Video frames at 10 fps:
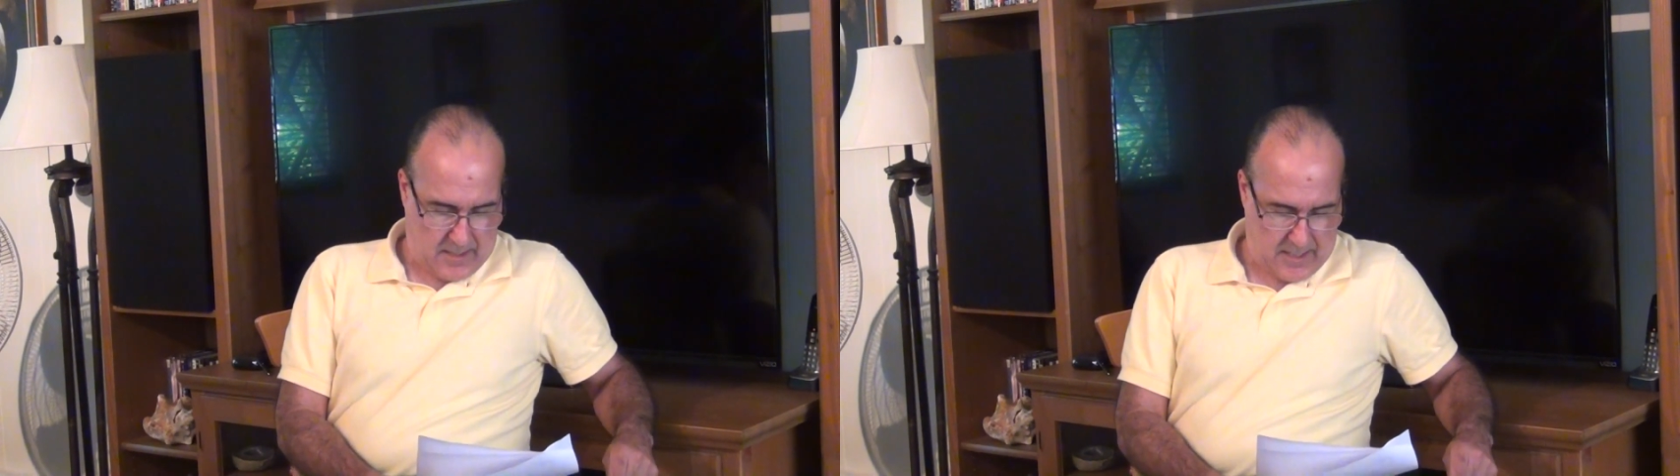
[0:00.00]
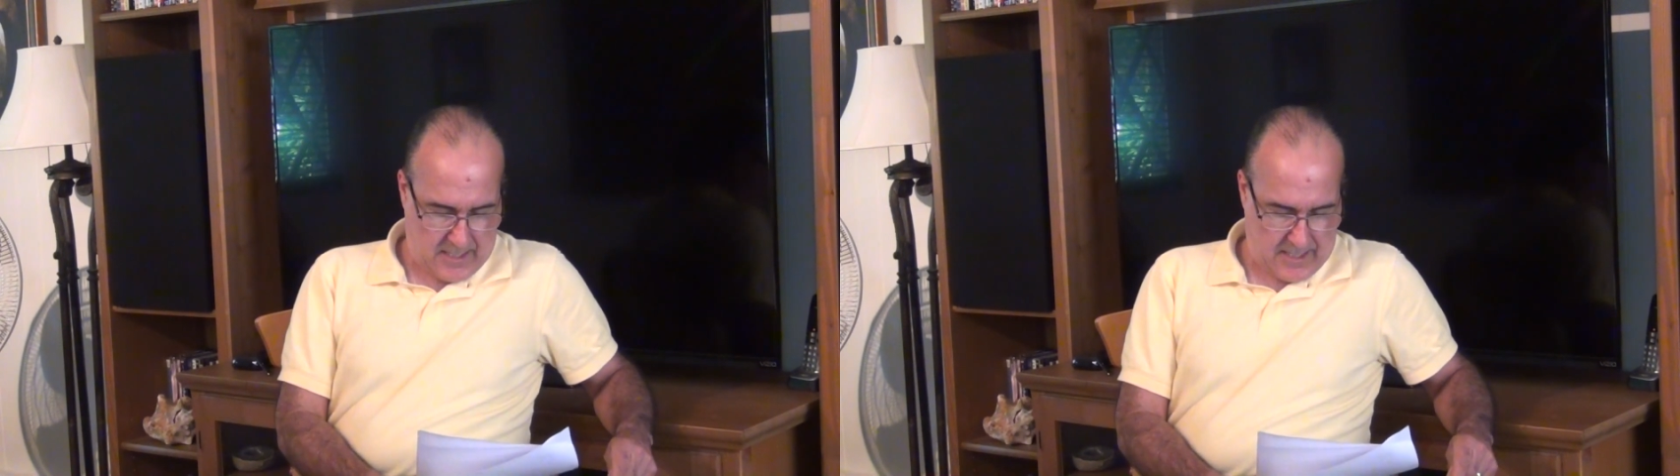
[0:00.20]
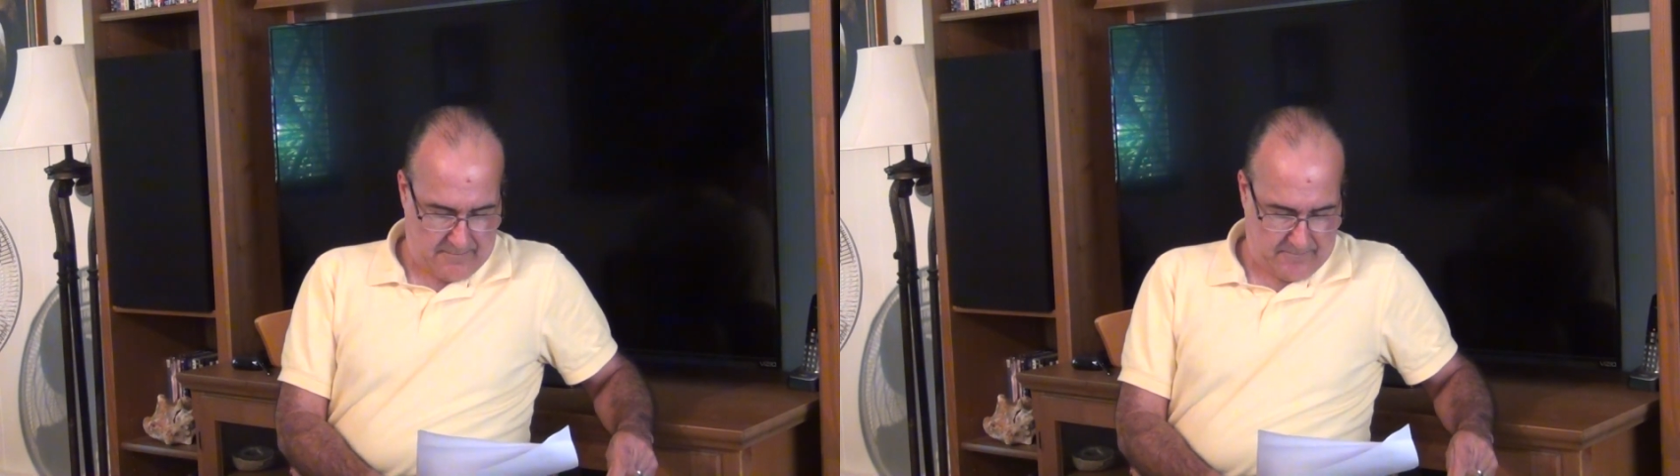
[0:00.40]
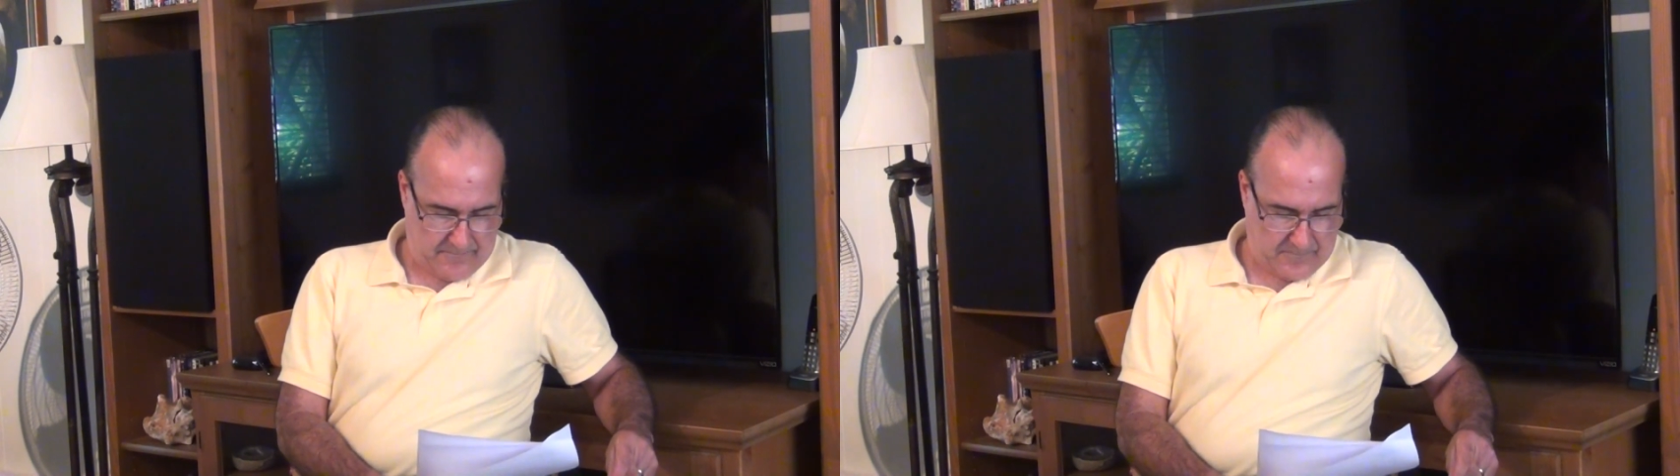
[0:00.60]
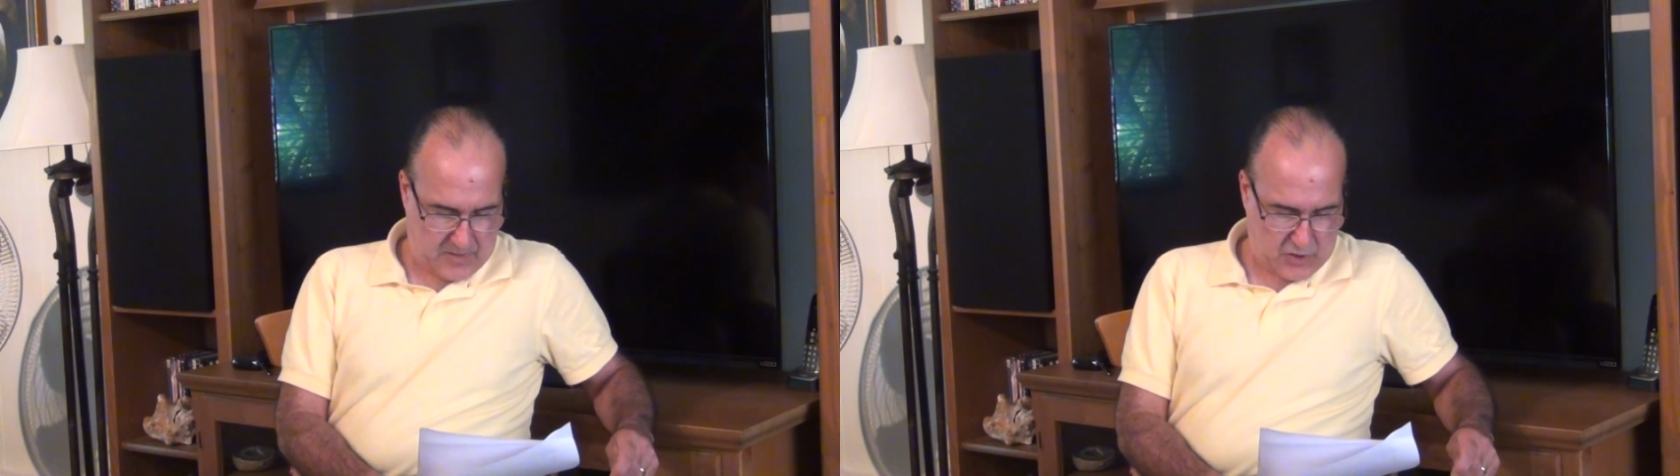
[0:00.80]

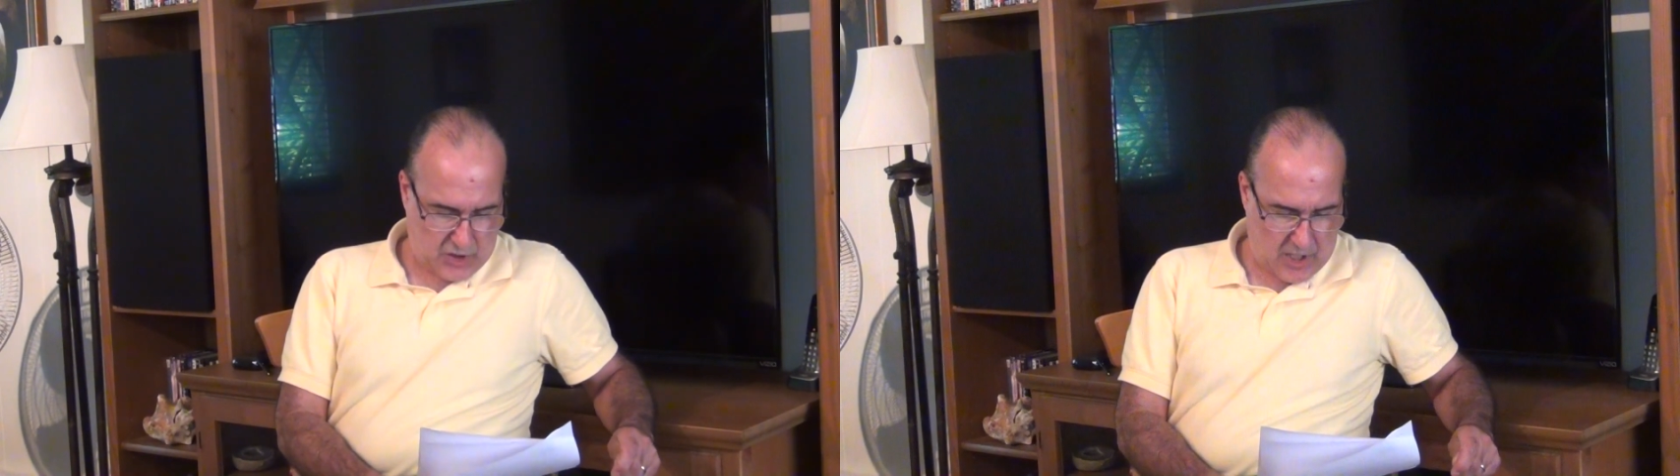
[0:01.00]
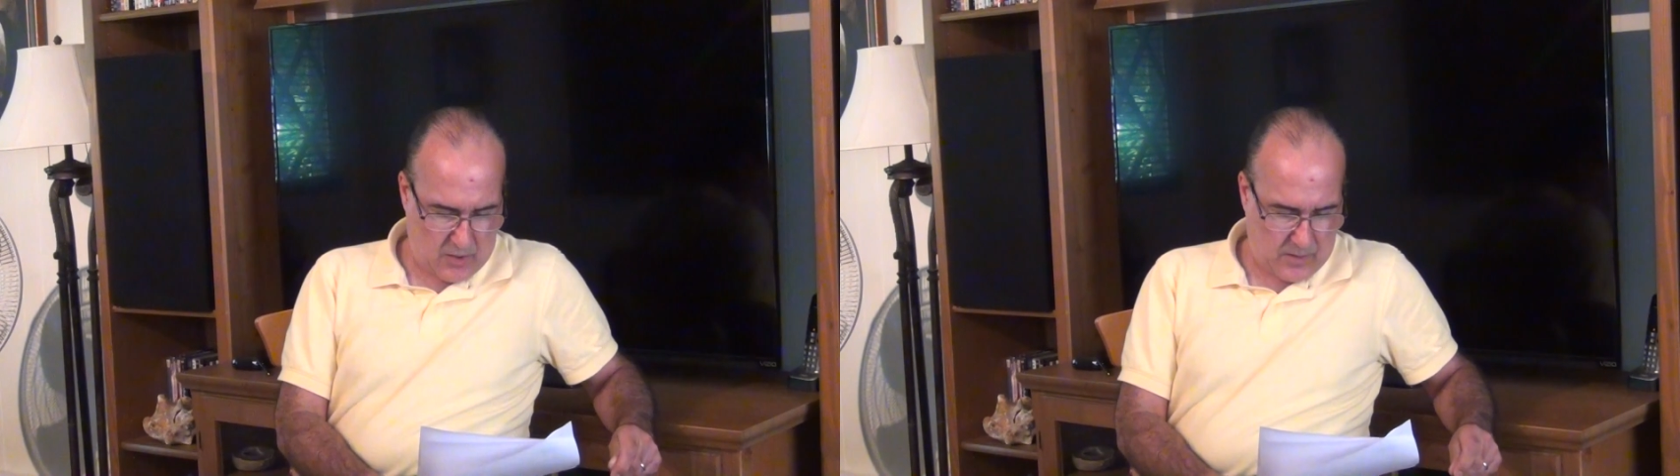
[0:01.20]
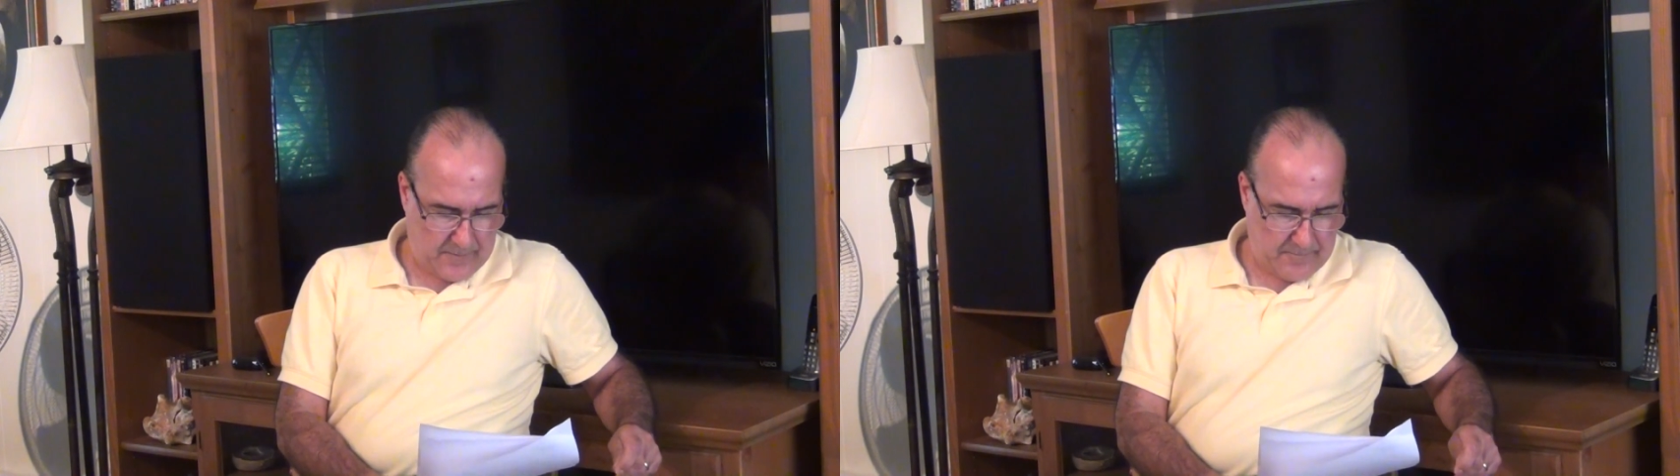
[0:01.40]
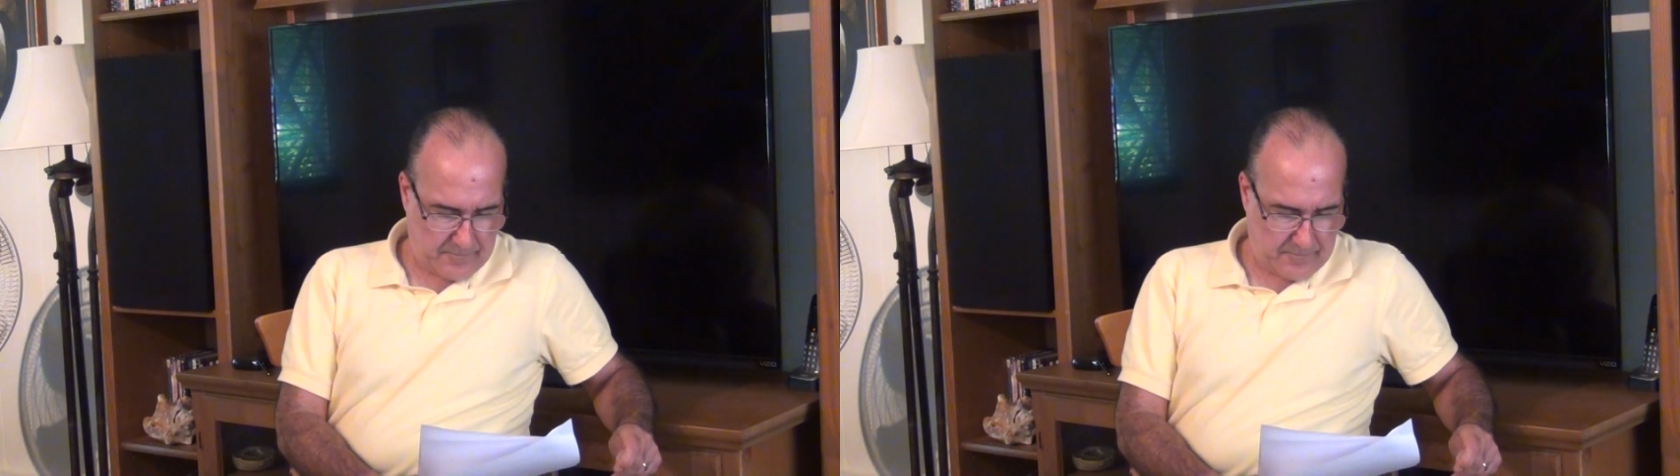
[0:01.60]
So,